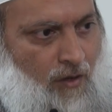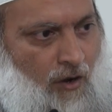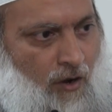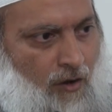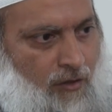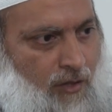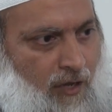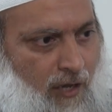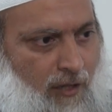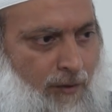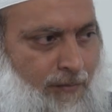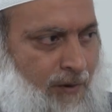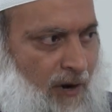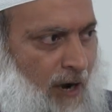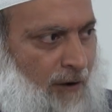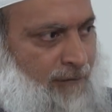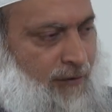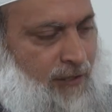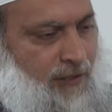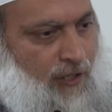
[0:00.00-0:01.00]
All the other
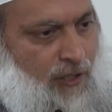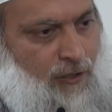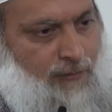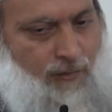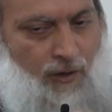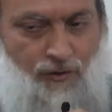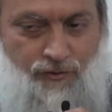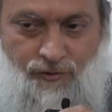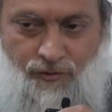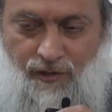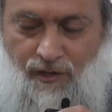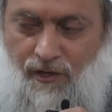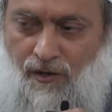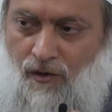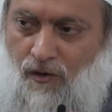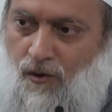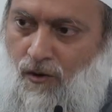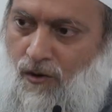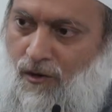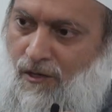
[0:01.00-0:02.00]
prophets, they spoke to their
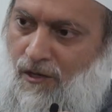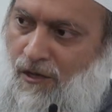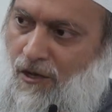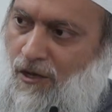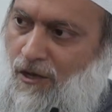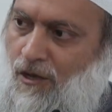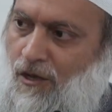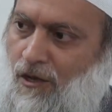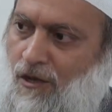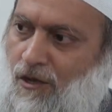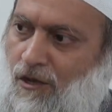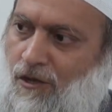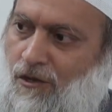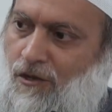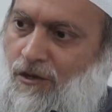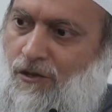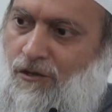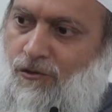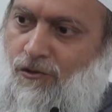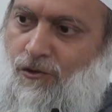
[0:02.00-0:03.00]
Lord
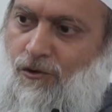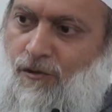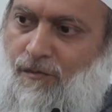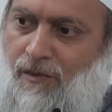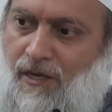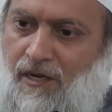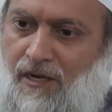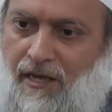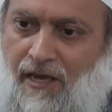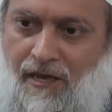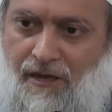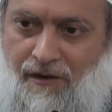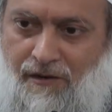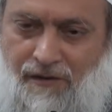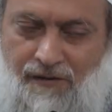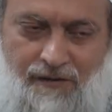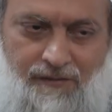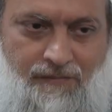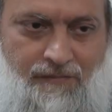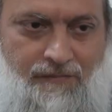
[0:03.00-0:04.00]
through a mediator.